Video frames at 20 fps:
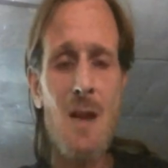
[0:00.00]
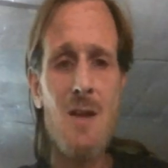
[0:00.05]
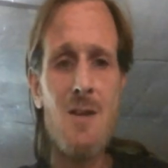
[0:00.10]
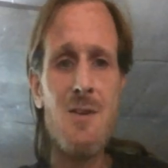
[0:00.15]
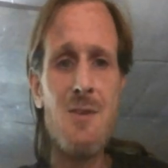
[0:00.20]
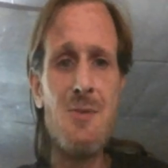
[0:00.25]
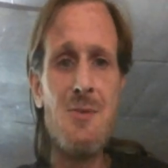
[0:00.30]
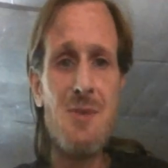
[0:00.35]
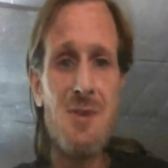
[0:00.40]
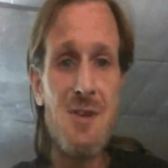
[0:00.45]

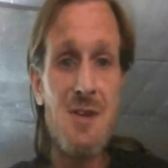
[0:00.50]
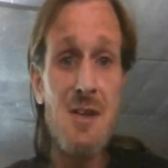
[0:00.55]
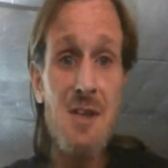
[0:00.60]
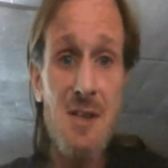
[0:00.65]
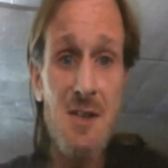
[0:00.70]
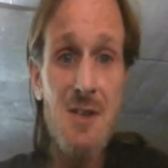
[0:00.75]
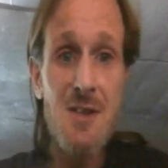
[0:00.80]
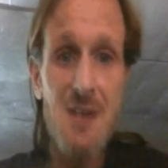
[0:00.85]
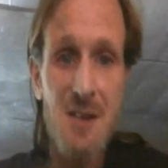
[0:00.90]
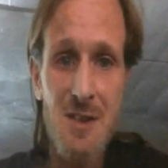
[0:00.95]
you'd think
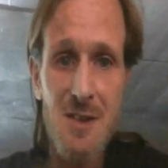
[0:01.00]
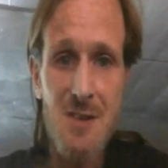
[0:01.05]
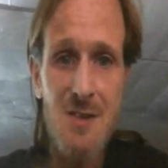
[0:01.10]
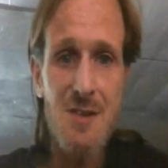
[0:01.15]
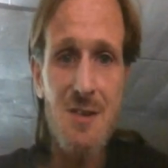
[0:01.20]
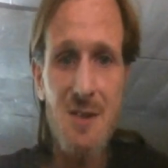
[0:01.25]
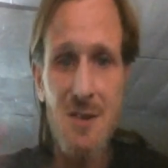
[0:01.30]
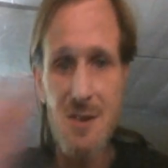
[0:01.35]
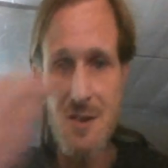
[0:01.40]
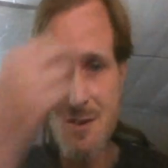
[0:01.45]
that,
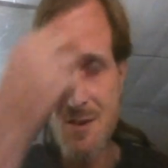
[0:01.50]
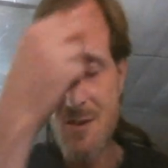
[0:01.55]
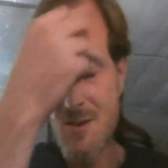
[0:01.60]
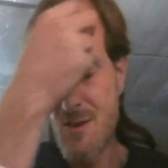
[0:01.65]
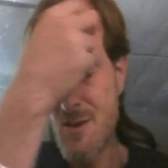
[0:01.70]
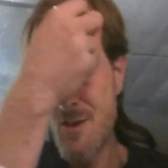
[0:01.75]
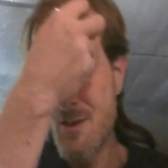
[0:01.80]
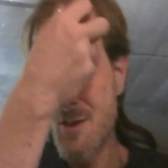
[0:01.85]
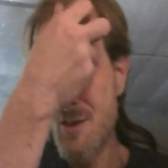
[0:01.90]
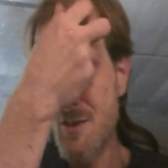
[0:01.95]
that
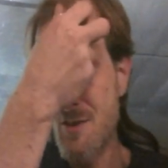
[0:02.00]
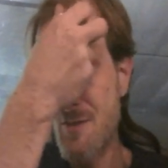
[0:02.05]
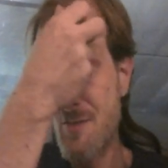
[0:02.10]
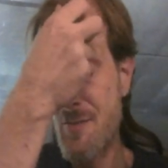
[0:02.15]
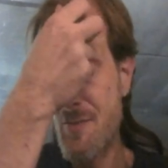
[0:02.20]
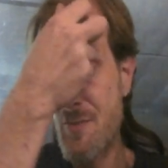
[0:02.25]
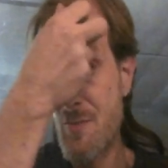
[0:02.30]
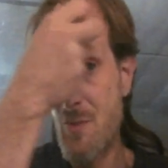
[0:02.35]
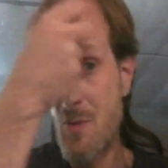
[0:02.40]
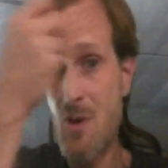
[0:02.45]
uh,
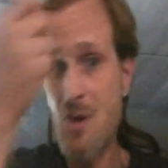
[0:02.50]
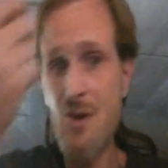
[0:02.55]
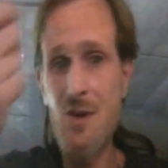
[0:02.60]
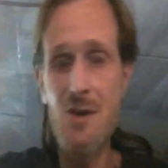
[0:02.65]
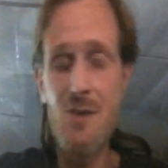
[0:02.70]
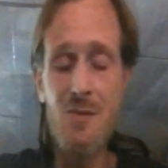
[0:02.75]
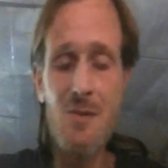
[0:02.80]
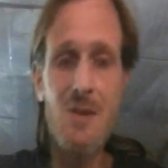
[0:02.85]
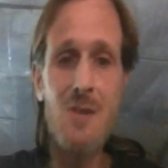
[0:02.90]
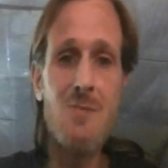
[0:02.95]
walking
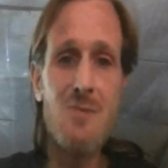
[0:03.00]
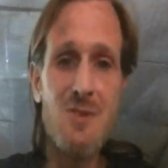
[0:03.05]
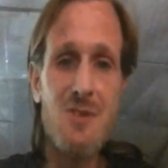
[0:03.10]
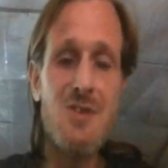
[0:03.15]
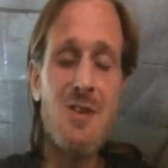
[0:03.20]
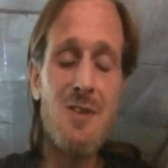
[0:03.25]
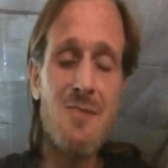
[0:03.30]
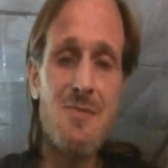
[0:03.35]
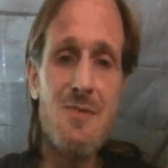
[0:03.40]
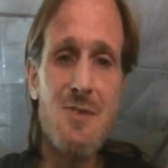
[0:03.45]
around with
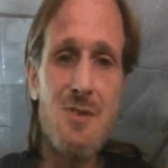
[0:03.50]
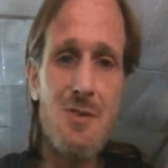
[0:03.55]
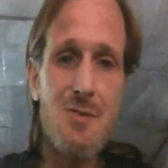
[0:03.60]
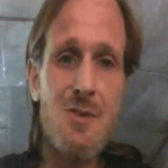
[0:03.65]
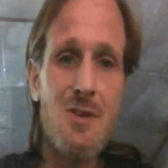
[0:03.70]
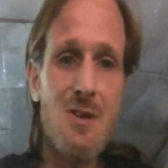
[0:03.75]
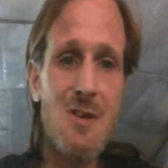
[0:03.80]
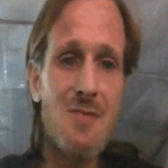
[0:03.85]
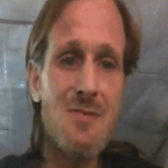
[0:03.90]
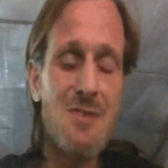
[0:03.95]
stuff
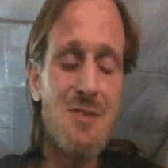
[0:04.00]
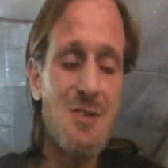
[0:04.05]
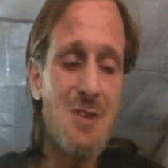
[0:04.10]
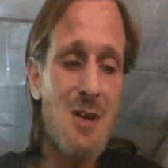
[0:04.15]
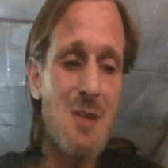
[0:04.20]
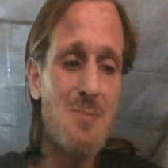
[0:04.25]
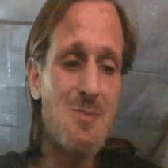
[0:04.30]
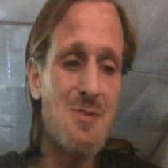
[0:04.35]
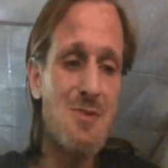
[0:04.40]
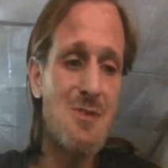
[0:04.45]
shooting off the
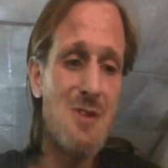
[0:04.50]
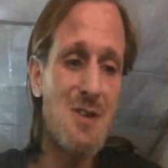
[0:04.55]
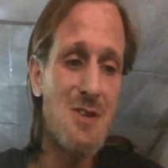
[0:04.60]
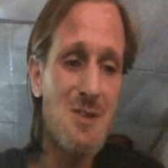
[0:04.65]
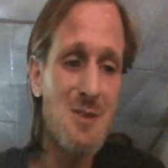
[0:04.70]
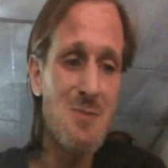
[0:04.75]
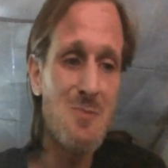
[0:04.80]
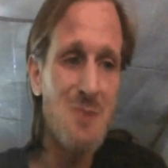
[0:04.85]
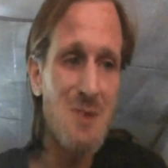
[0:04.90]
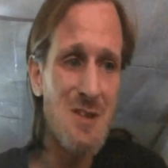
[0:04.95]
tops of your heads,
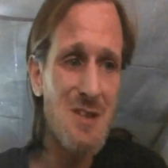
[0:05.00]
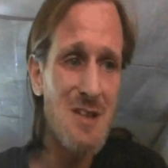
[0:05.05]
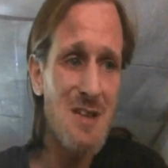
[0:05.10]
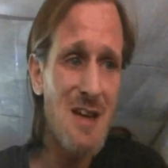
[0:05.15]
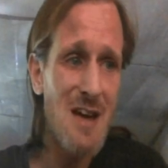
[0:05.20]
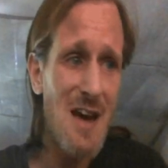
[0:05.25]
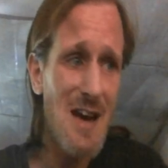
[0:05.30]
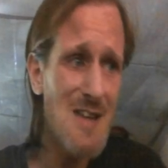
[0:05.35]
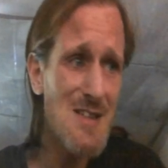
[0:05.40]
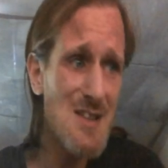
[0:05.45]
and we did
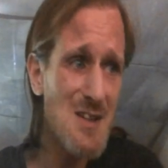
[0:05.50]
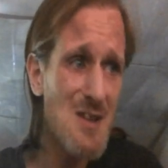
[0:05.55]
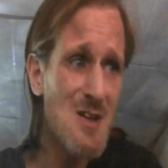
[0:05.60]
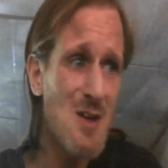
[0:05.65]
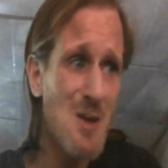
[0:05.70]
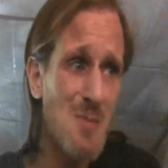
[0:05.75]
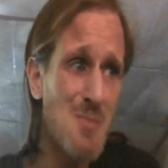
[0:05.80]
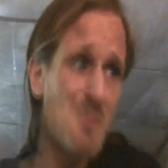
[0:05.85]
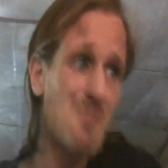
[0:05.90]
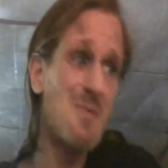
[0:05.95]
ask a
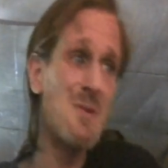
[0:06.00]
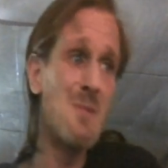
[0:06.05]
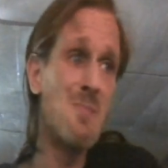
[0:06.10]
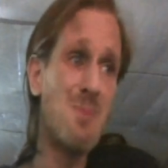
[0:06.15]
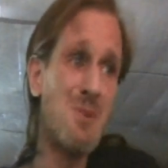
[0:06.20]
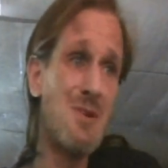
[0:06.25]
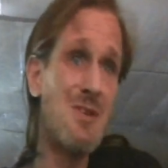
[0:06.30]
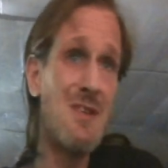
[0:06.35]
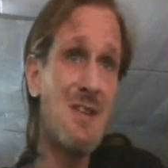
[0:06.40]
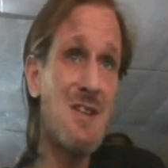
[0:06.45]
couple
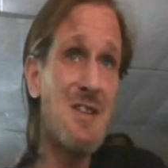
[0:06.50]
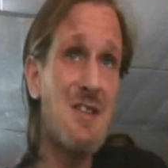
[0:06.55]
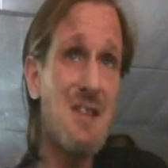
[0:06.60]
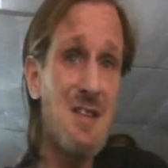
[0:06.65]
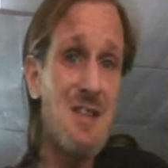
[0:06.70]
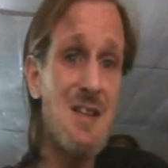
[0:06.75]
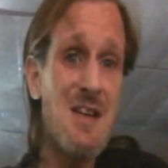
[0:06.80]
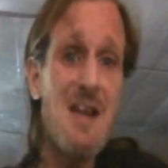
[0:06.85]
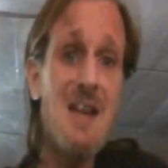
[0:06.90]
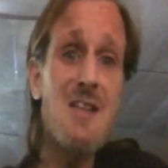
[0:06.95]
people, and they said,
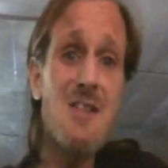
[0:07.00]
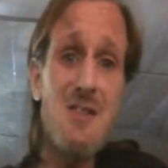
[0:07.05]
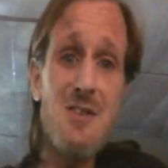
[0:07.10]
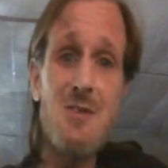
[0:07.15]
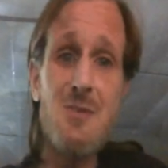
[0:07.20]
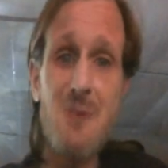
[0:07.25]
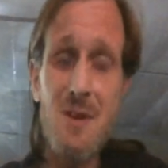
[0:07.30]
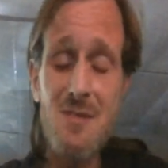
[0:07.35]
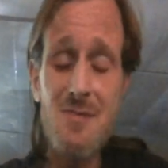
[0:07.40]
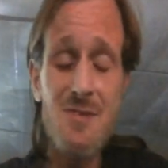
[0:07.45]
yes,
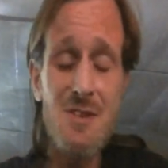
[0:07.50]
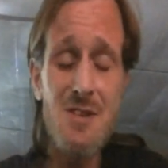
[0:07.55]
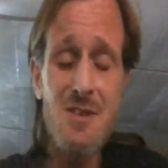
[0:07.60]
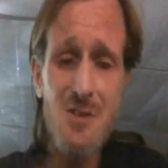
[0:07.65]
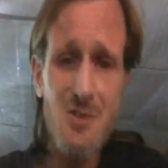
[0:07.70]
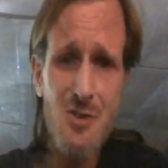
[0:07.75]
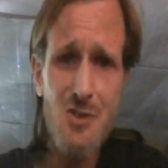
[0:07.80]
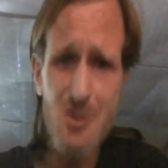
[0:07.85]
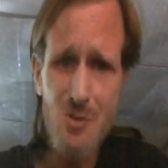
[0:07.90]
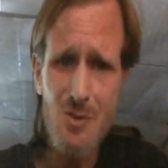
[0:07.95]
you have
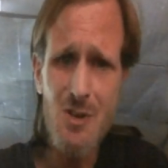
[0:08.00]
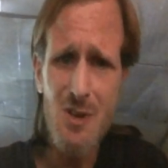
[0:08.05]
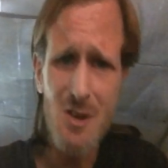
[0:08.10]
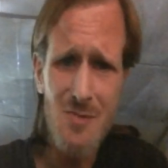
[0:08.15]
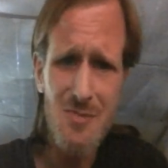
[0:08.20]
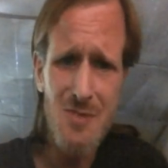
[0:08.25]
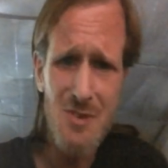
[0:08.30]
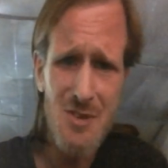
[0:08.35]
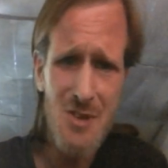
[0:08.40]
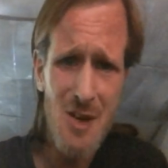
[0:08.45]
things shooting
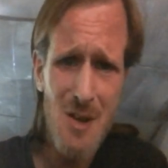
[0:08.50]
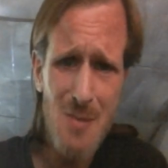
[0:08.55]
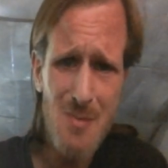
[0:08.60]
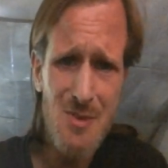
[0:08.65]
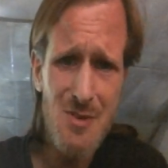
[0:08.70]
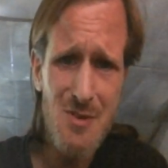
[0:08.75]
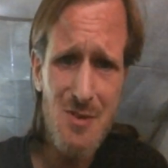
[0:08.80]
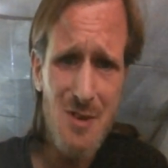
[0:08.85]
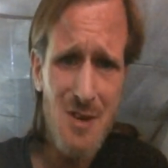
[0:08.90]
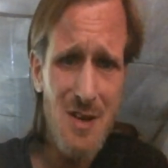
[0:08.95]
off the tops
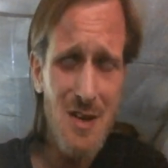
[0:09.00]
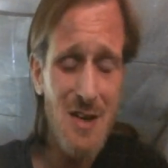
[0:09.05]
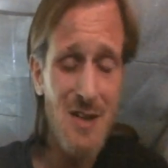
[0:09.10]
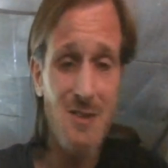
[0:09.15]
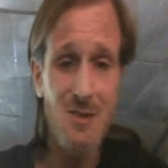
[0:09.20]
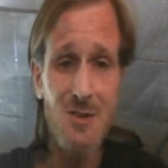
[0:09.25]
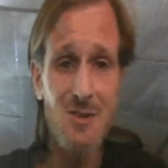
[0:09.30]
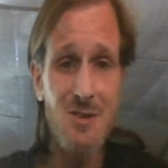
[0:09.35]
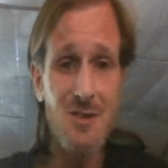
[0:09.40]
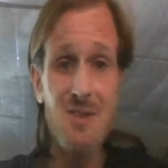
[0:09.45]
of your head. I
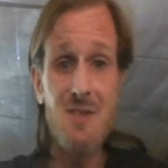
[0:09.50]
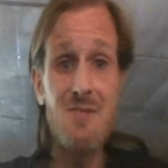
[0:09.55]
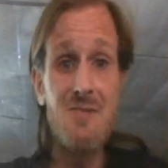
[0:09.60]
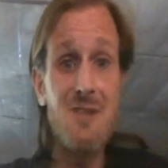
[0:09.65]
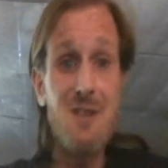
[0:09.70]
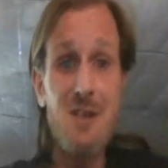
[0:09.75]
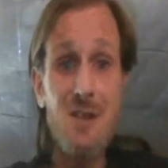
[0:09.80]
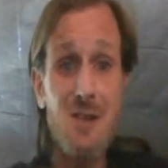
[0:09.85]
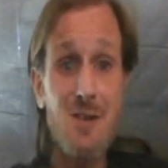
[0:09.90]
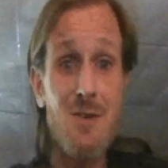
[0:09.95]
looked at the
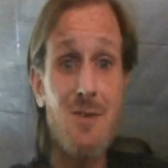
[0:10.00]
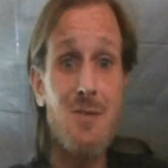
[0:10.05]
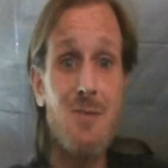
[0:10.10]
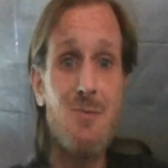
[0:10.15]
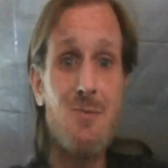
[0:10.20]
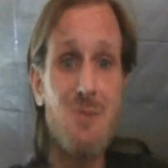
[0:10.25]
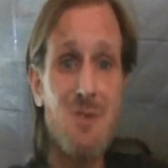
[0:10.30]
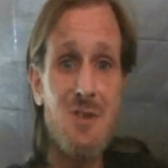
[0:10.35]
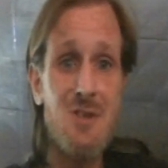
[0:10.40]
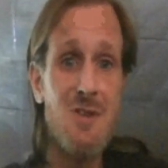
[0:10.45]
video. It
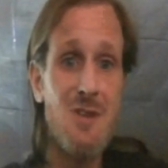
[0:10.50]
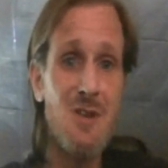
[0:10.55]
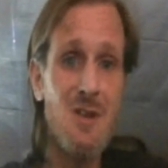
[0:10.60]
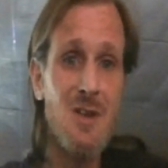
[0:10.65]
was...